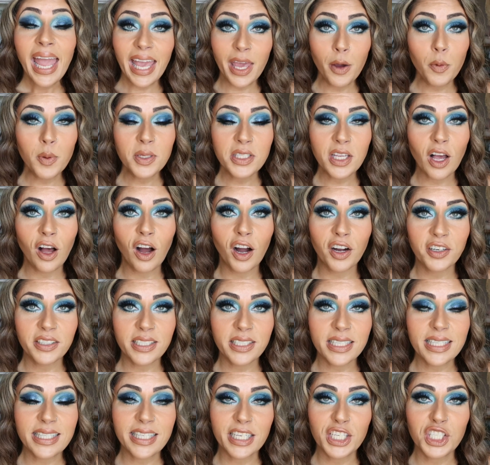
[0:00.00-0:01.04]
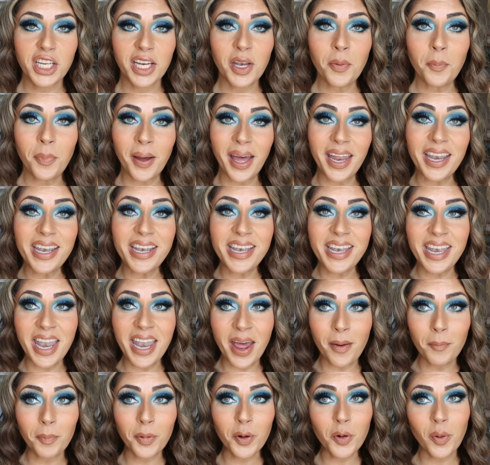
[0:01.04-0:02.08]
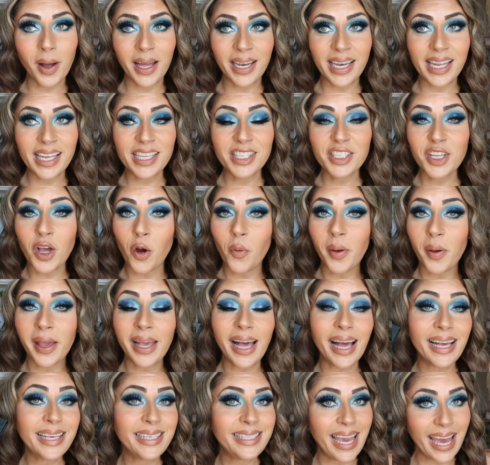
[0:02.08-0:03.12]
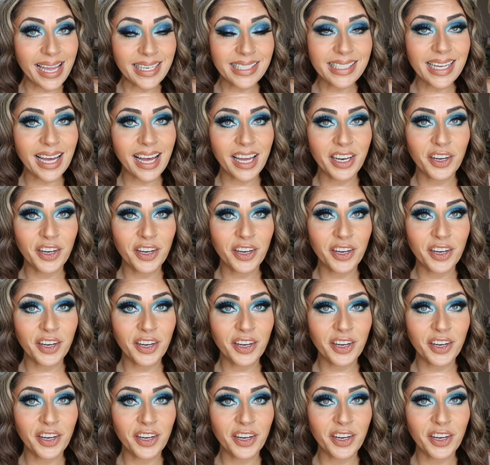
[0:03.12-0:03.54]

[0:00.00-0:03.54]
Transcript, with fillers: It was a hard decision, but number one is going again to